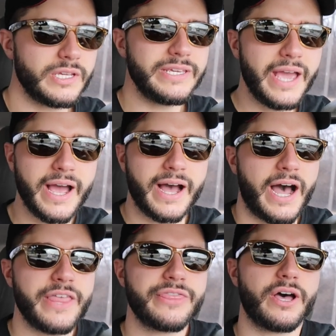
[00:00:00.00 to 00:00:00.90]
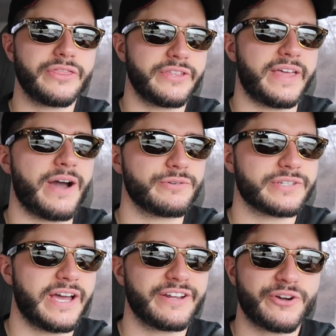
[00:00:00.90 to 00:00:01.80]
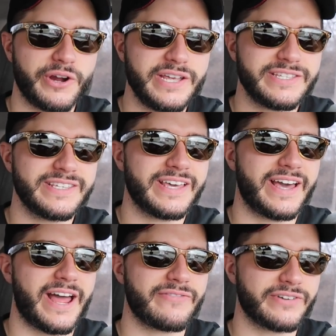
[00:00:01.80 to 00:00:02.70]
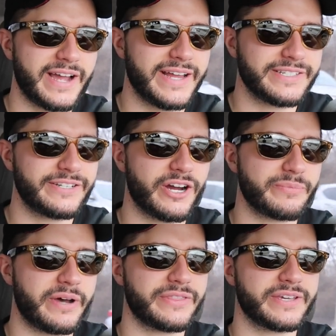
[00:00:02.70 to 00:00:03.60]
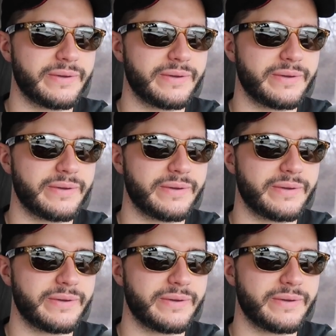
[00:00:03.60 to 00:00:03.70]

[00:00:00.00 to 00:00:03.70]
yeah, I thought that that was kind of crazy that I forgot to talk about the